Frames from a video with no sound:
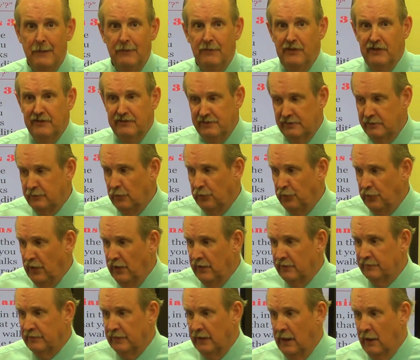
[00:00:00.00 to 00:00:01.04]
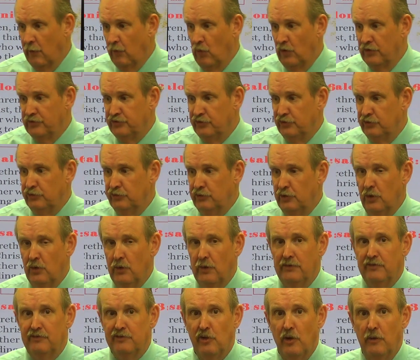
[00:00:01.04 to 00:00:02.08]
This is the things that I want you to do
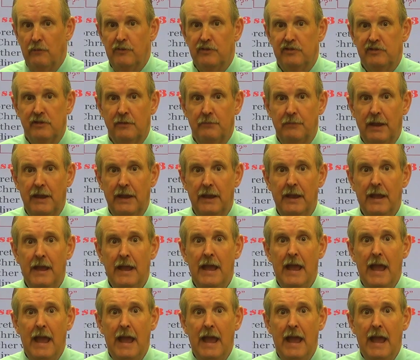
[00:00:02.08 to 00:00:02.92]
in service to me.